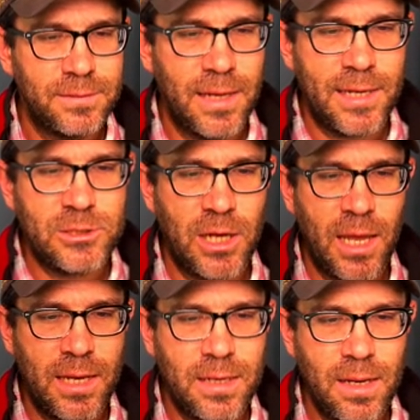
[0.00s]

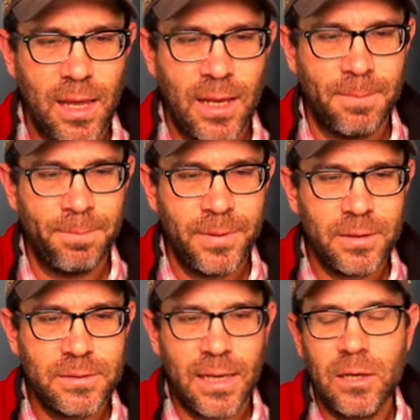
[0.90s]
-n and
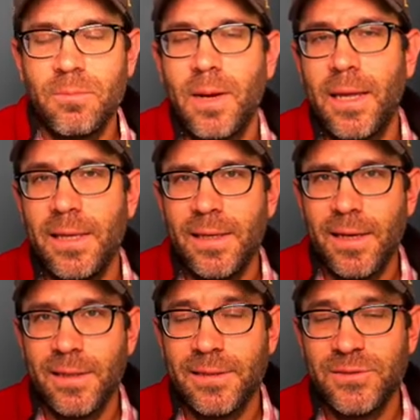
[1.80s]
build out my
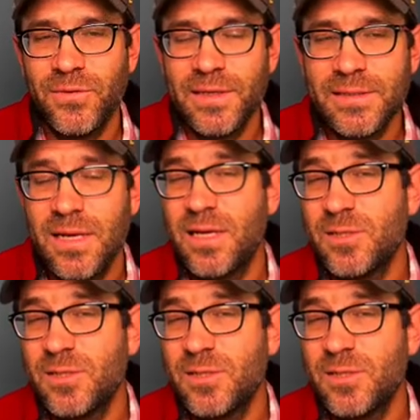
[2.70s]
EASVs.